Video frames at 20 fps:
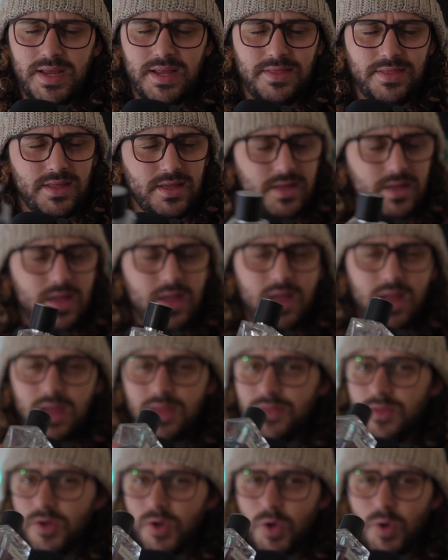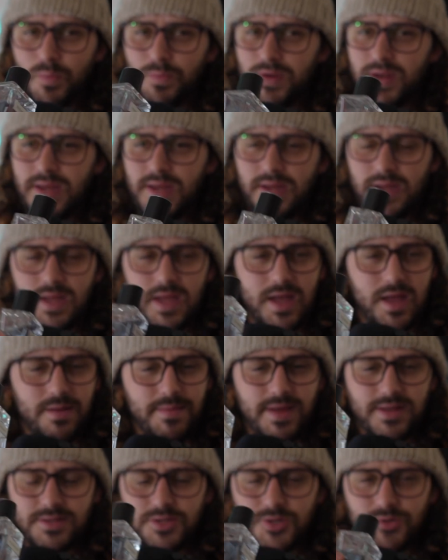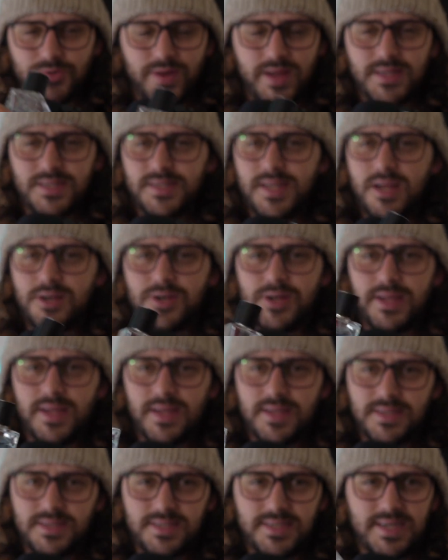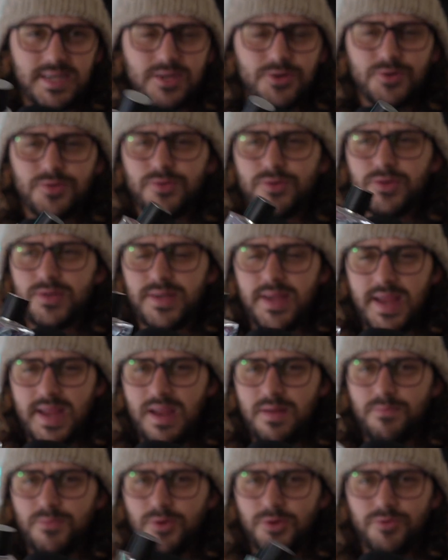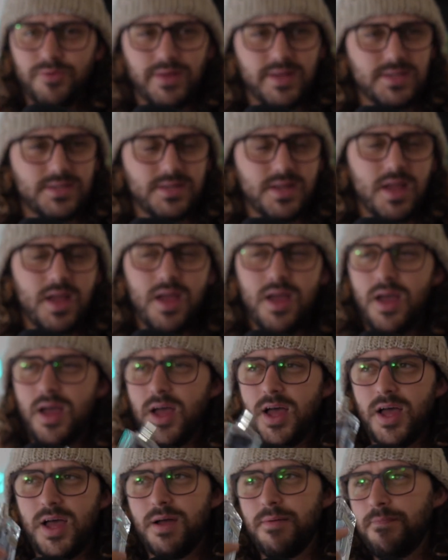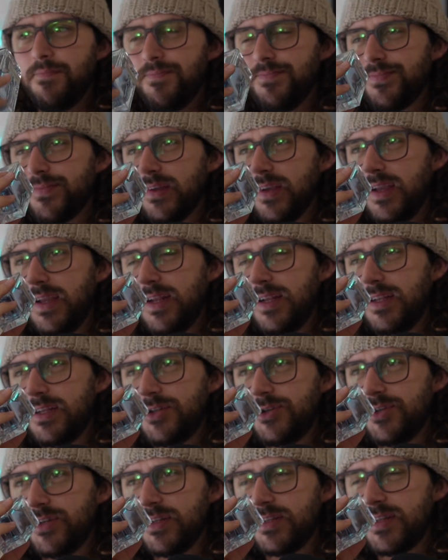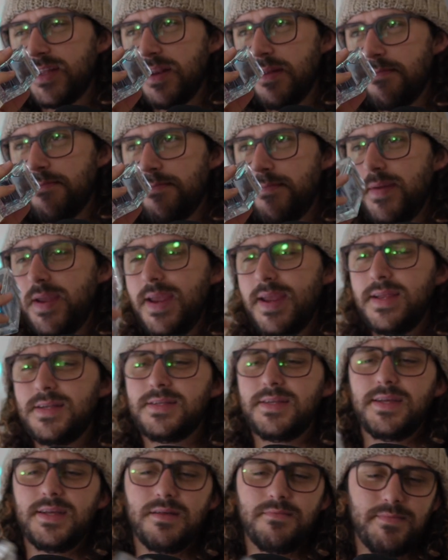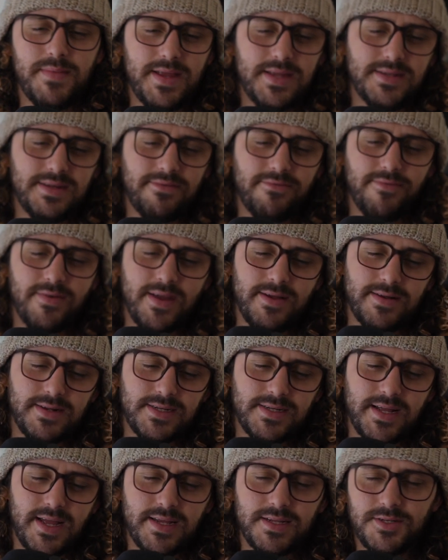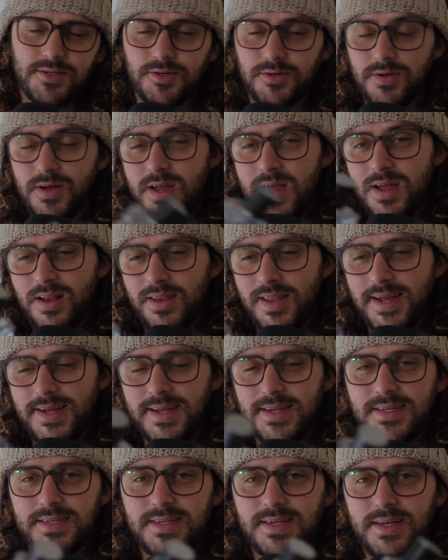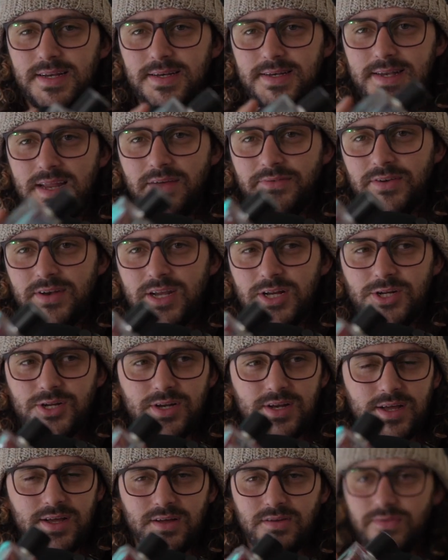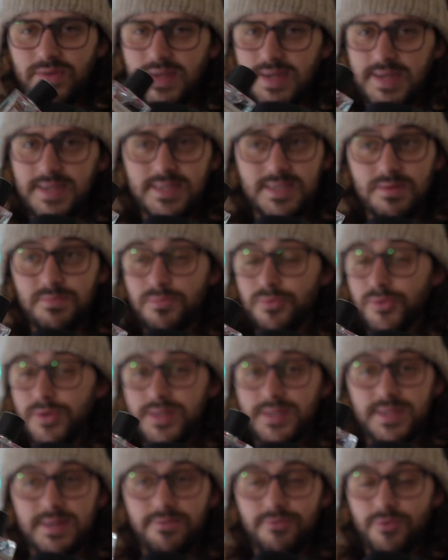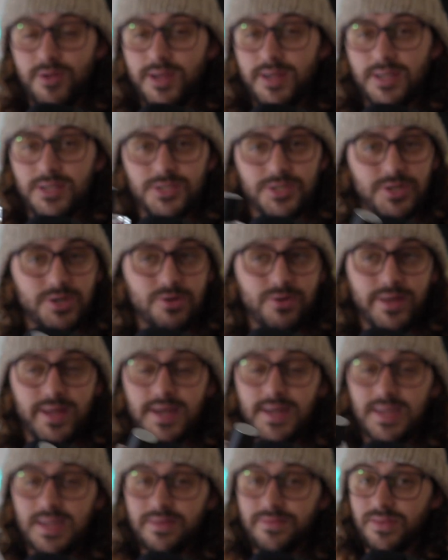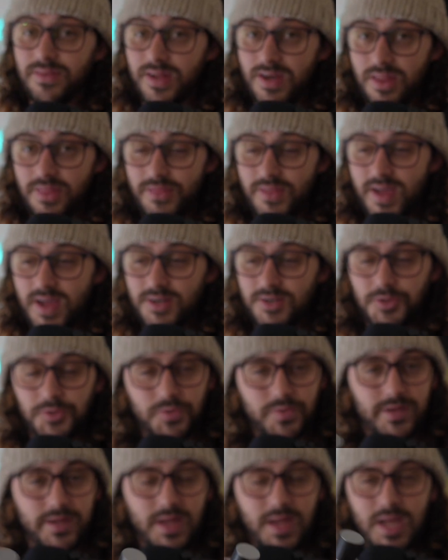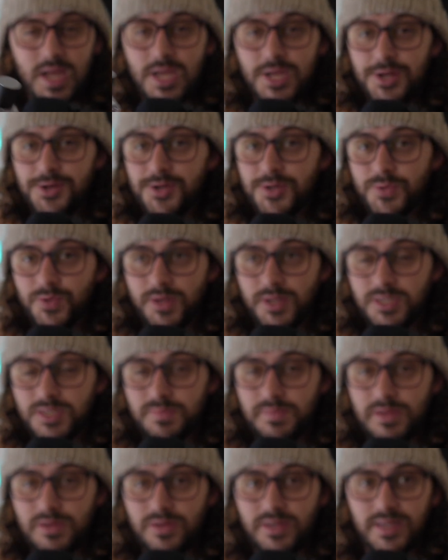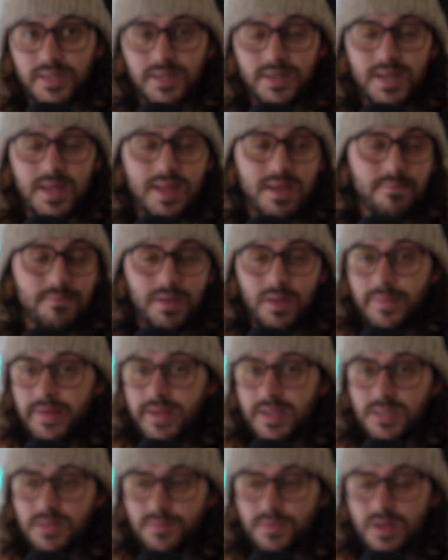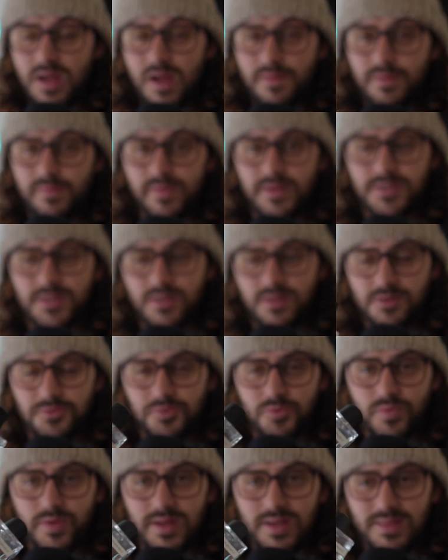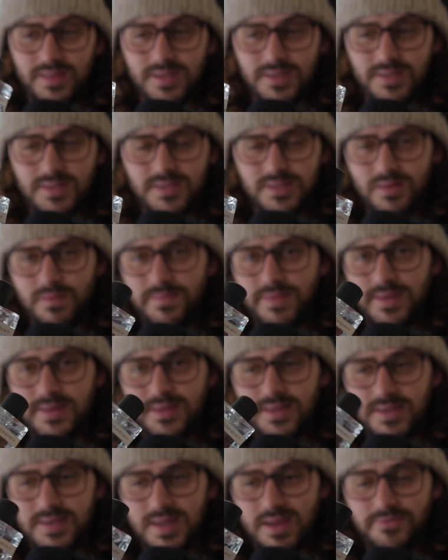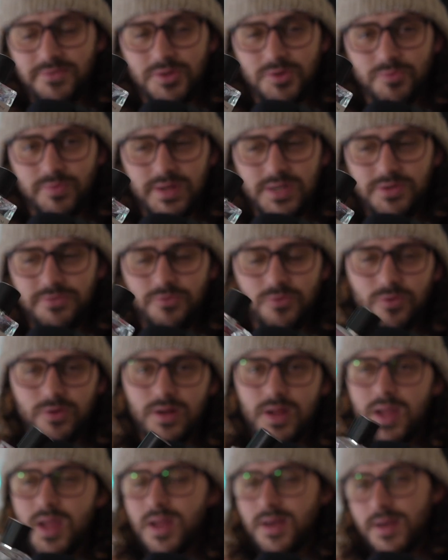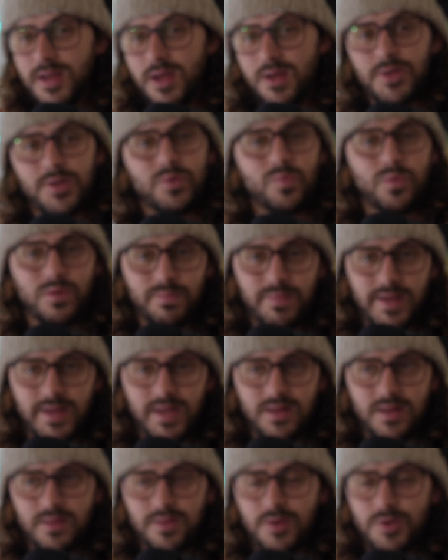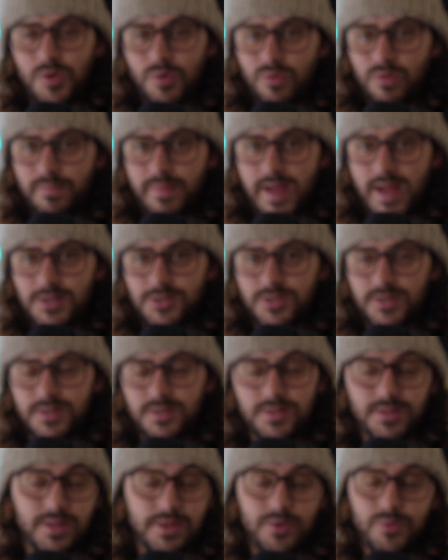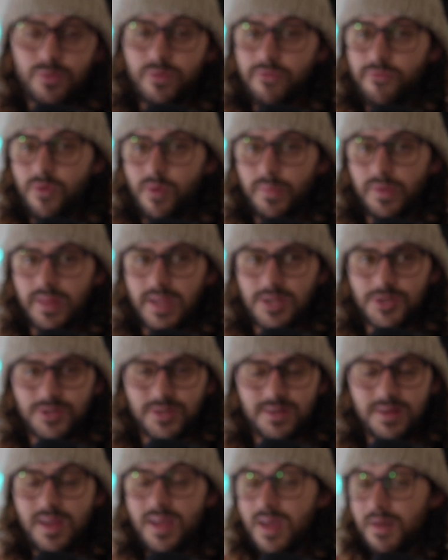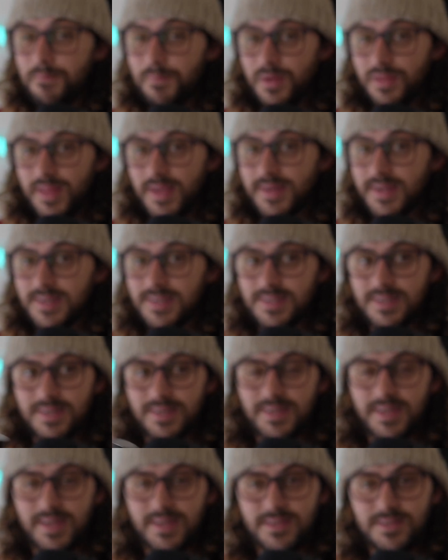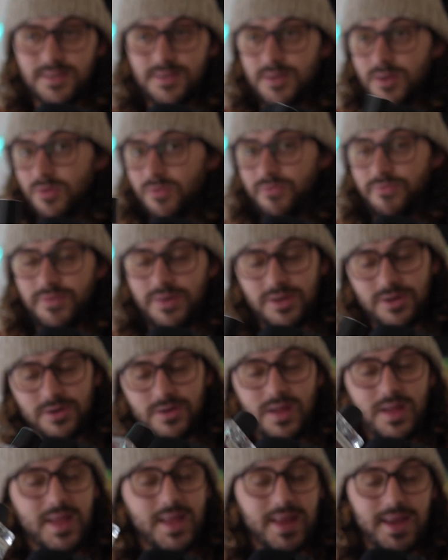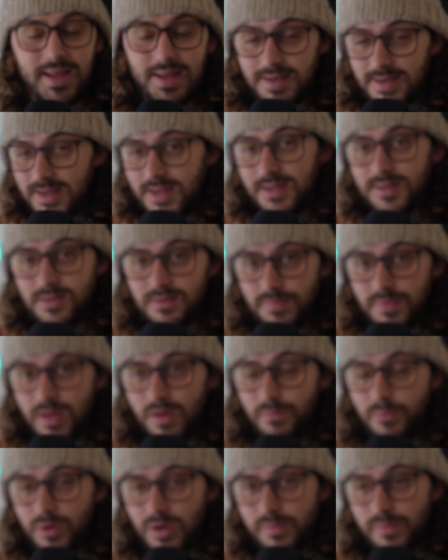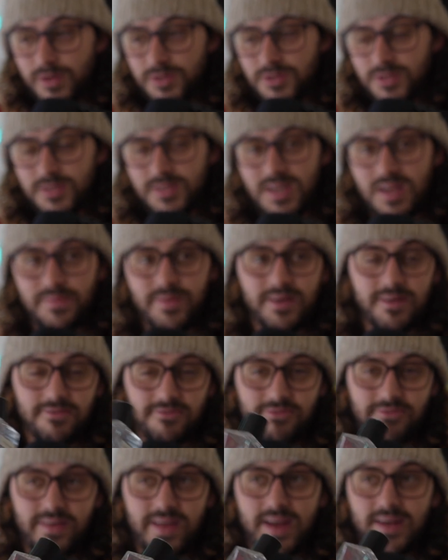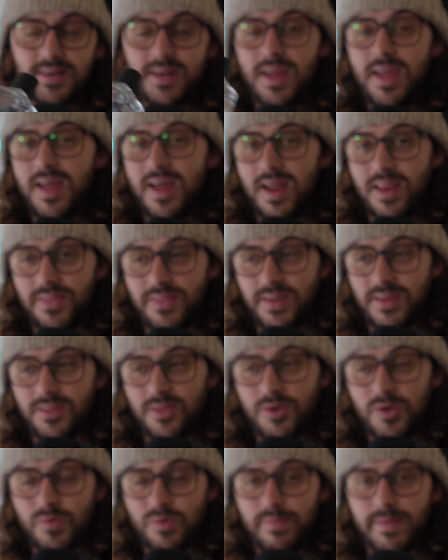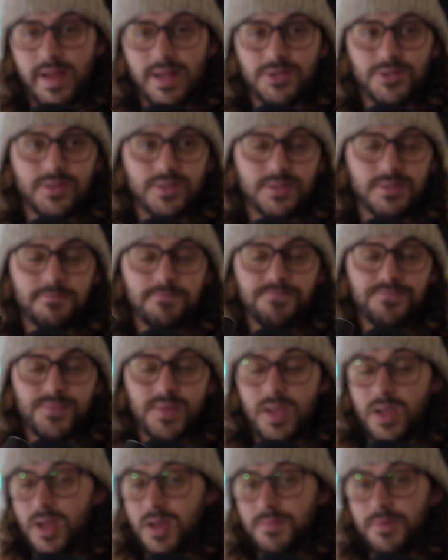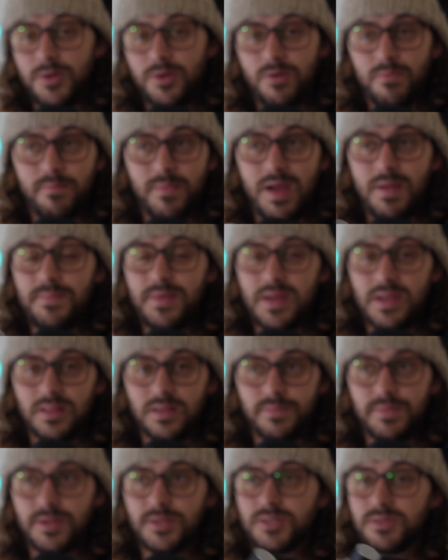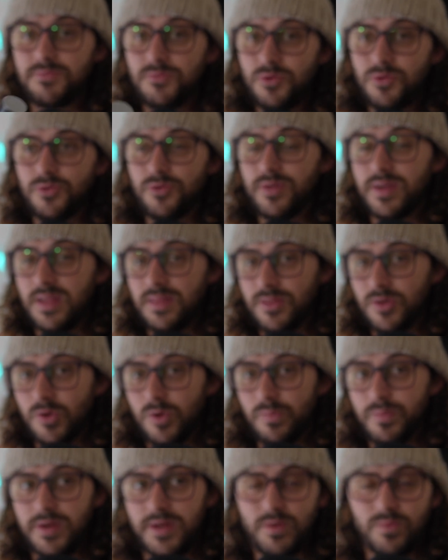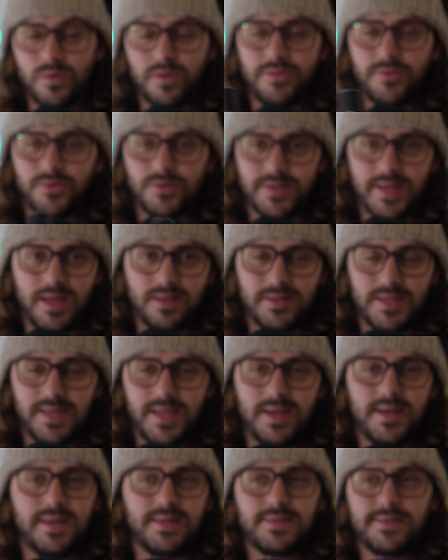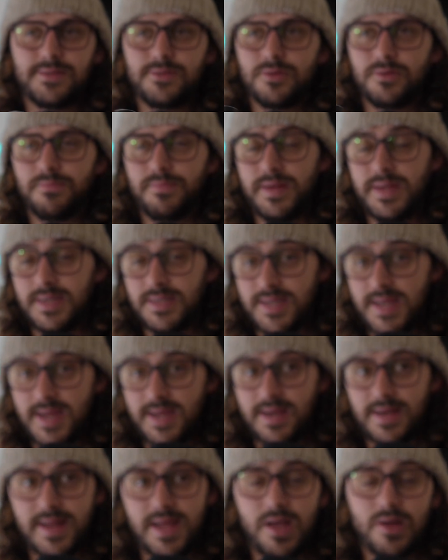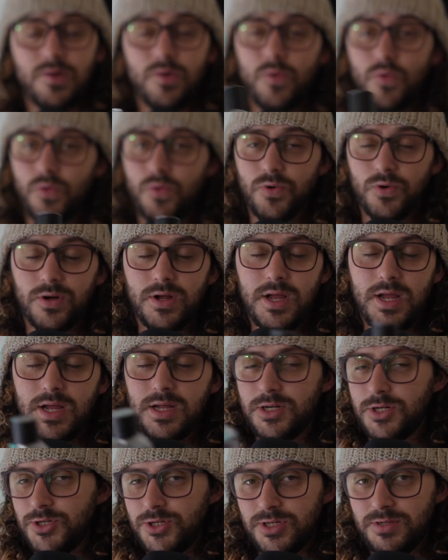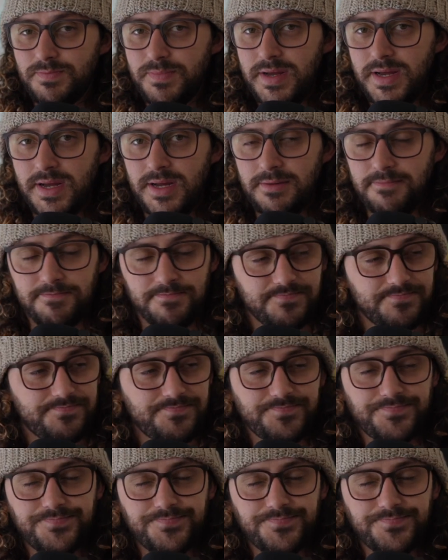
in the opening. As it dries down, you get cedar, there's ambergris. It is just an amazing, amazing fragrance, guys. So like I said, definition of an easy breezy fragrance. You don't got to give a lot of thought to it. You just want to smell good, maybe get some compliments along the way. This is something to definitely reach for. Now you would be getting the newer batches, the newer formulation, but like I said, guys, don't fear, it does smell pretty much the same. And in fact, I think the newer batches, you know, might be a little bit smoother in the opening, with those aldehydics either being taken out or just being